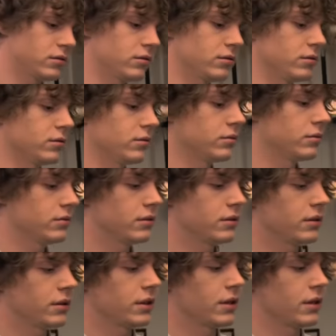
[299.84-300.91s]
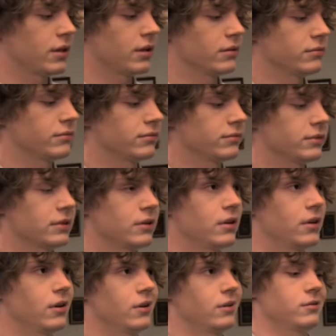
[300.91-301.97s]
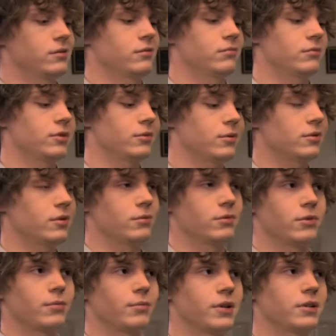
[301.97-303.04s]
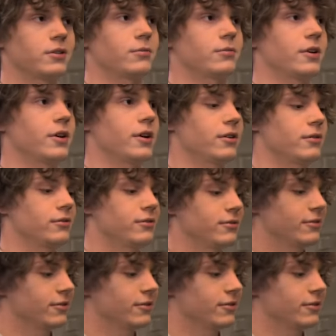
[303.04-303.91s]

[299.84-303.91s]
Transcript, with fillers: Ooh, yeah. Must have been some sort of mix-up there.